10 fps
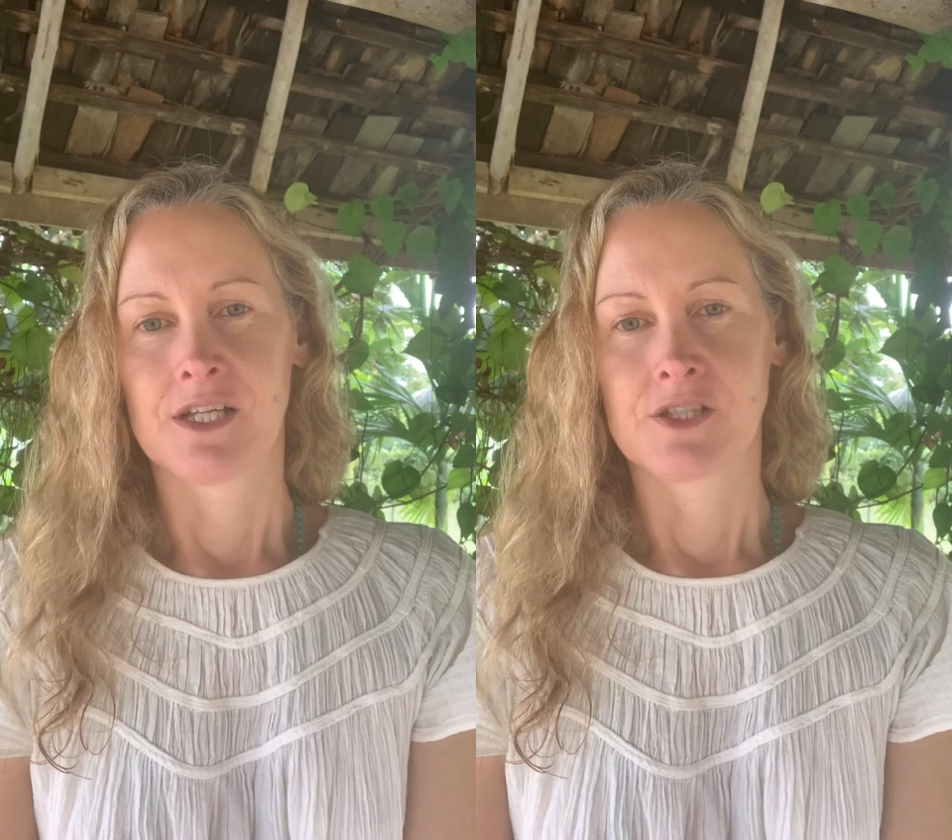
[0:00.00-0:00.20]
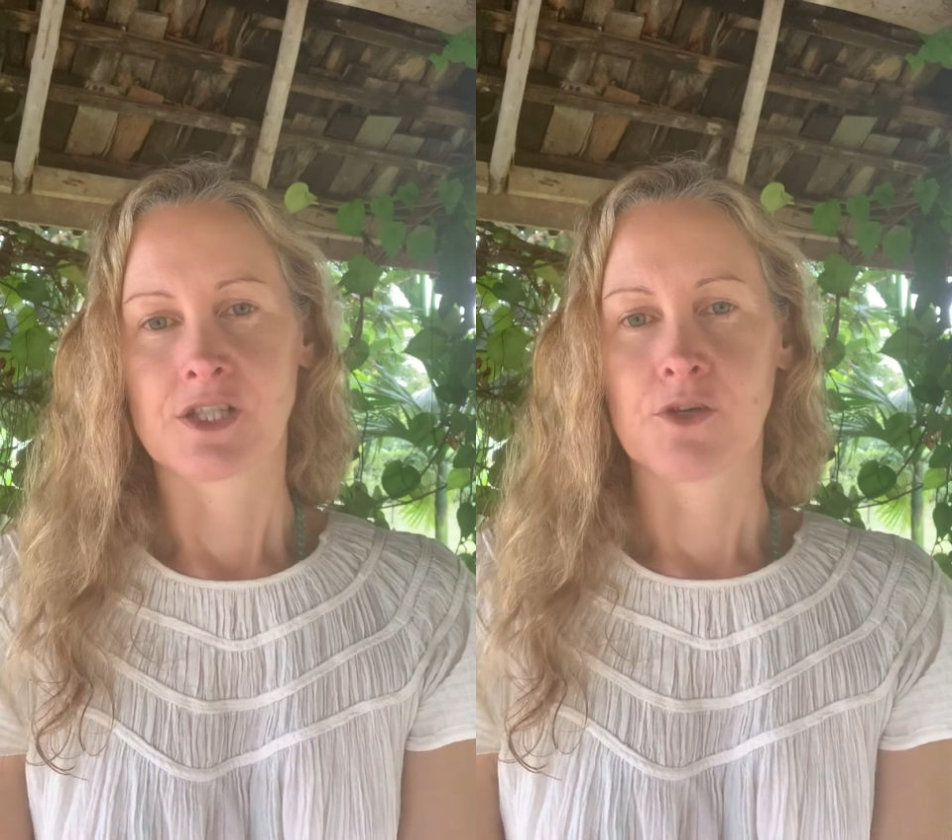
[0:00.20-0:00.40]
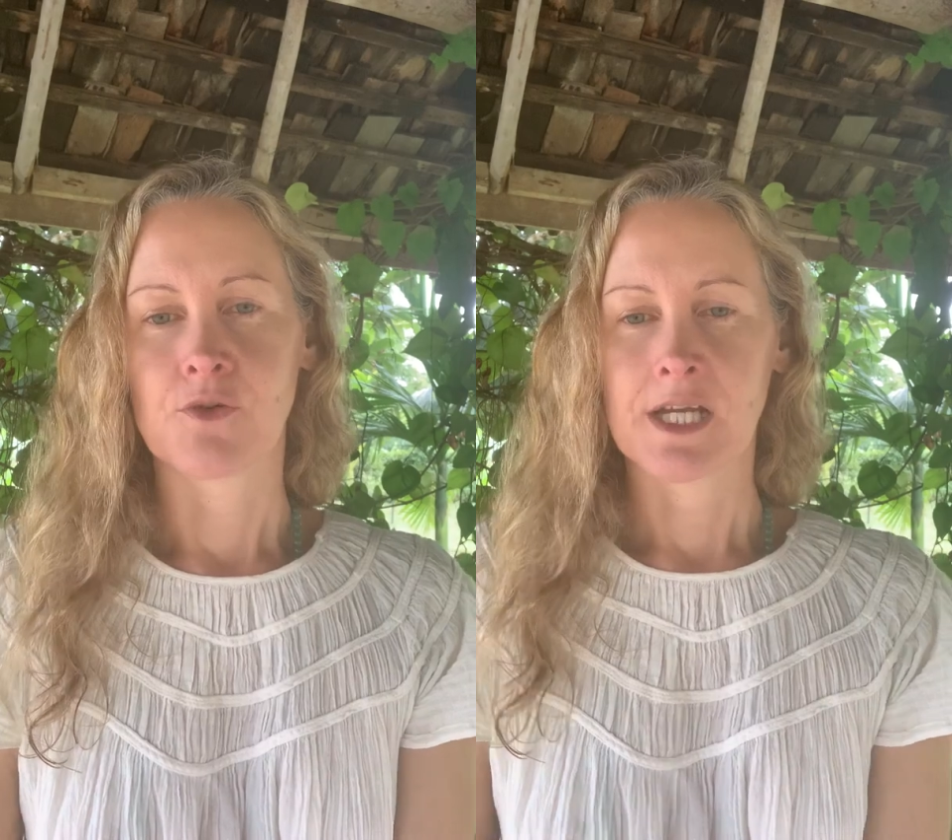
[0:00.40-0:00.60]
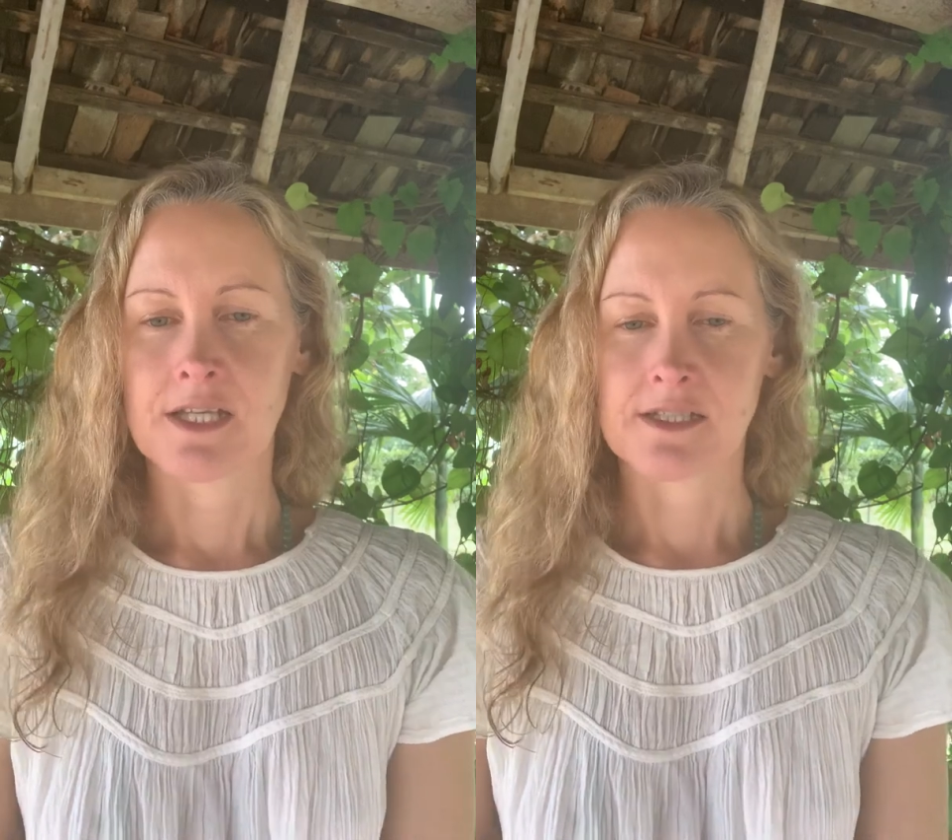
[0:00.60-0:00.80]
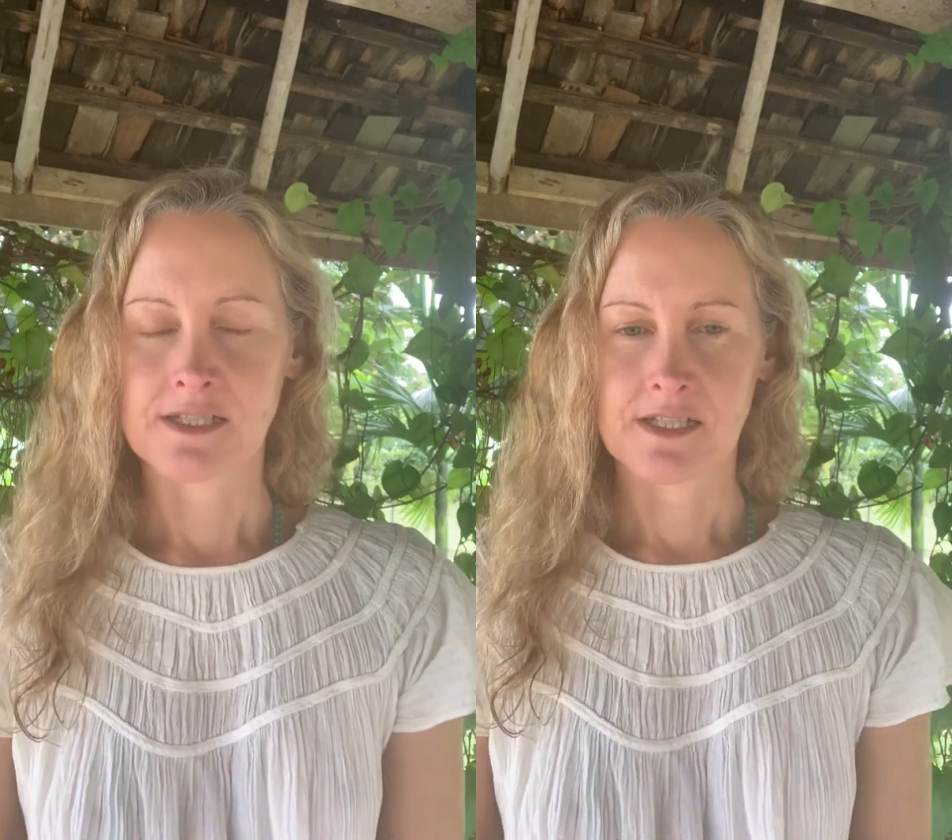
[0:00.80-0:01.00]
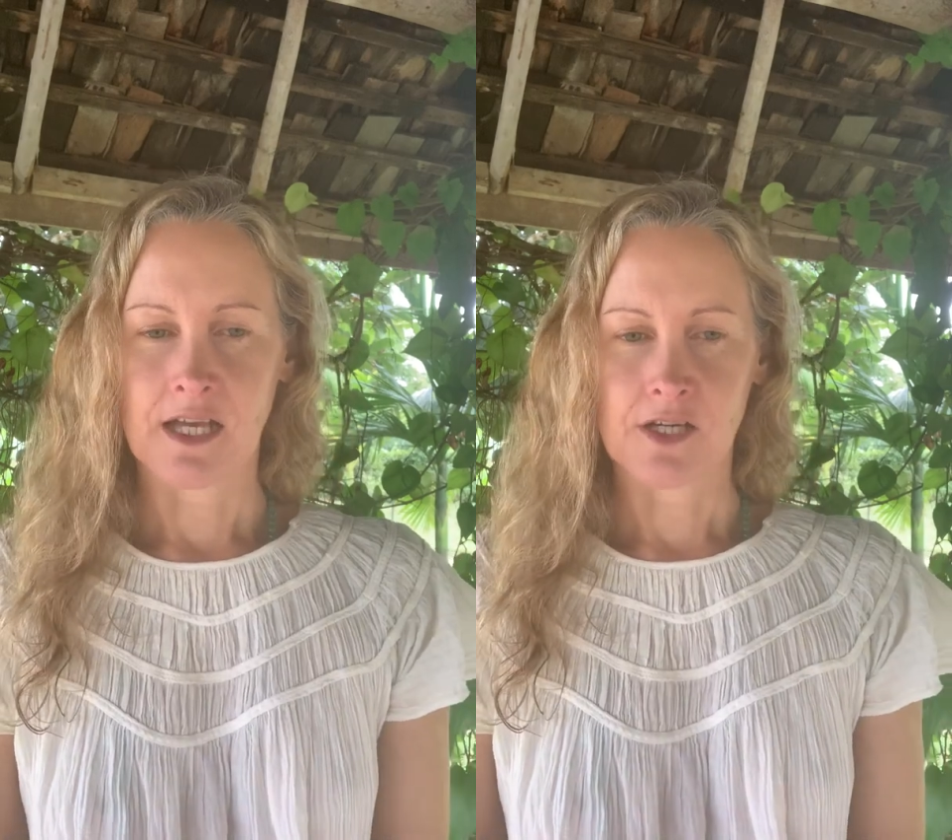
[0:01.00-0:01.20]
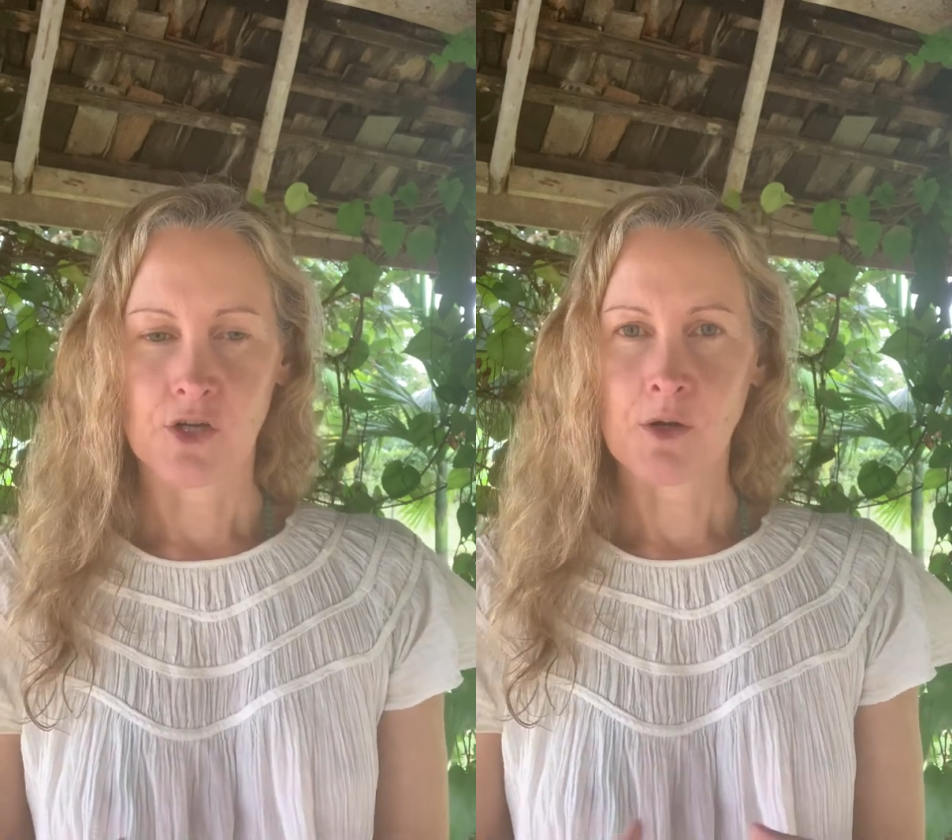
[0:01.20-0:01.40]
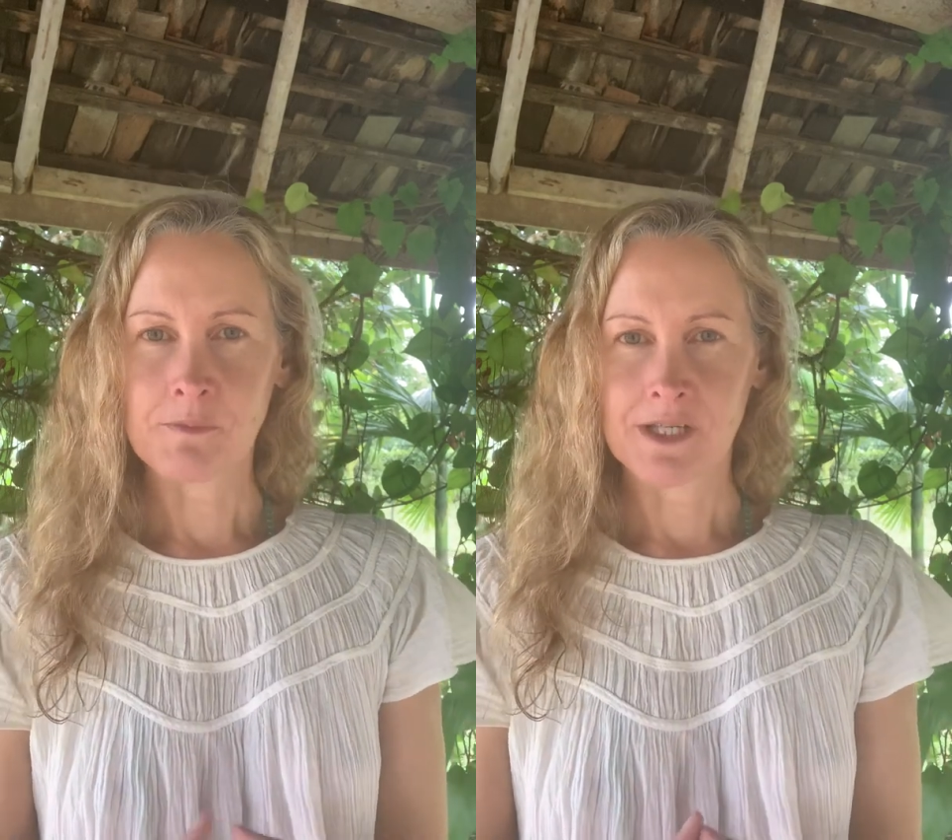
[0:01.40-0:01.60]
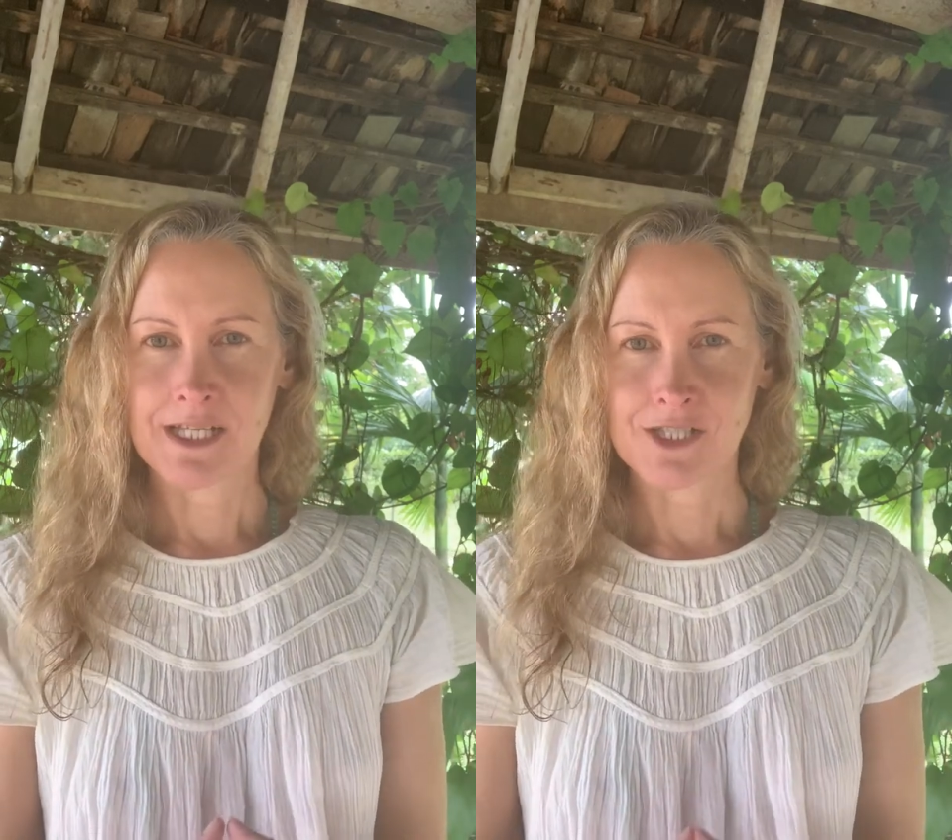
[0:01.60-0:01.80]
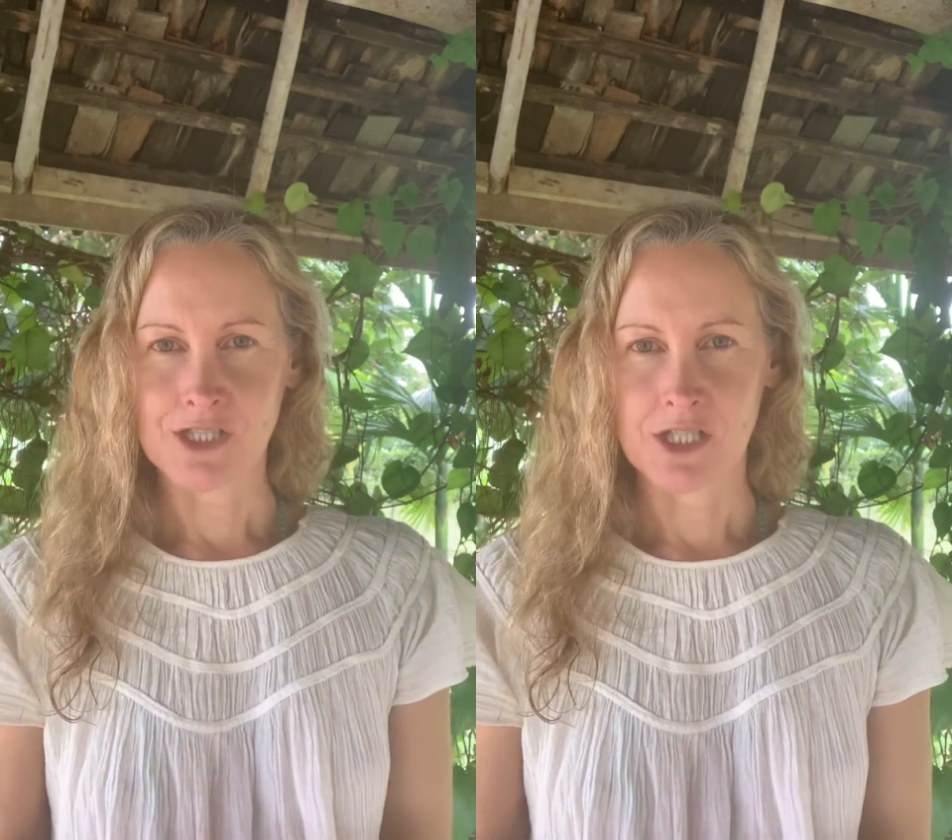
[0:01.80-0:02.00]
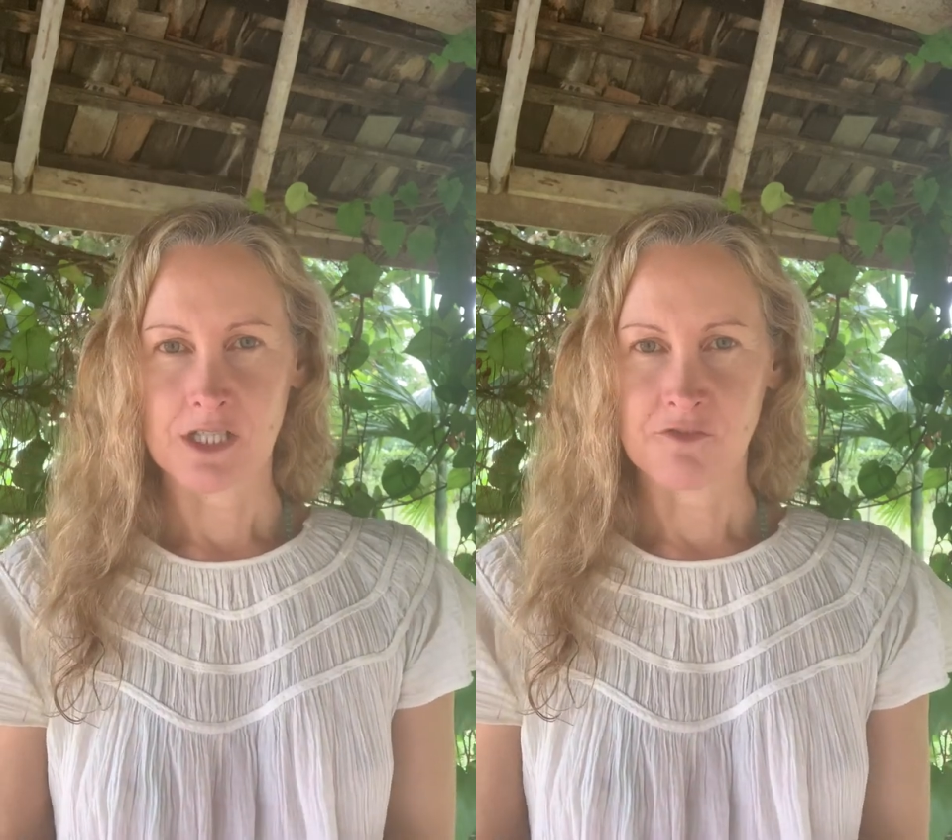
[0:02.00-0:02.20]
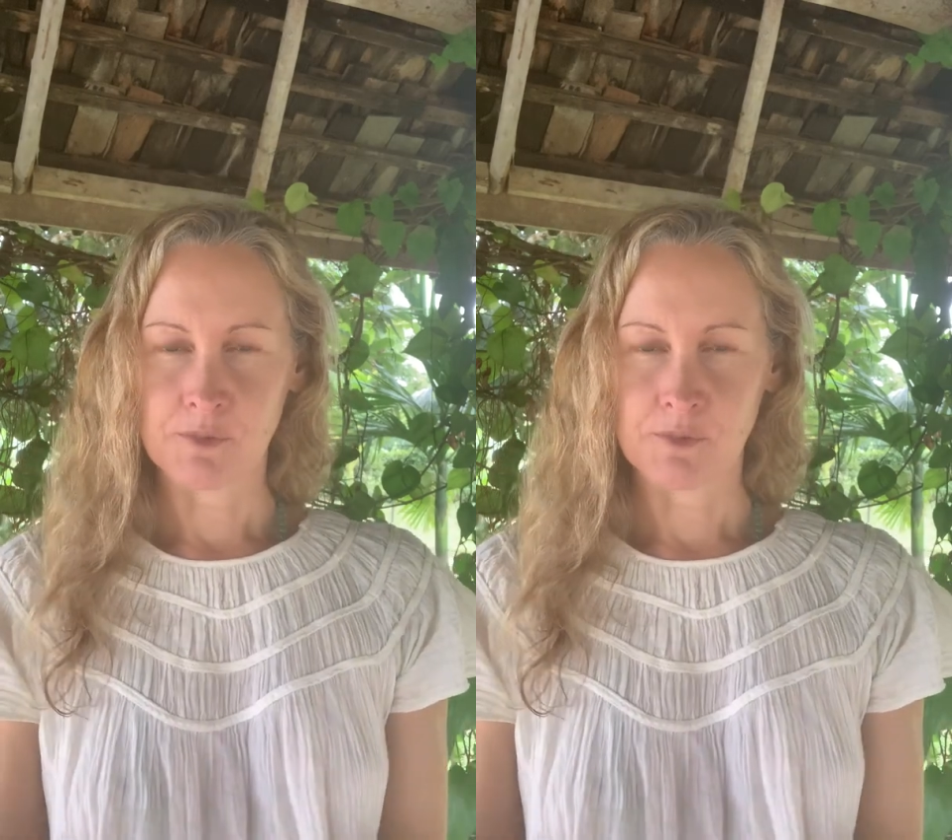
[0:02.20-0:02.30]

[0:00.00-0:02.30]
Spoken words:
So it's a combination of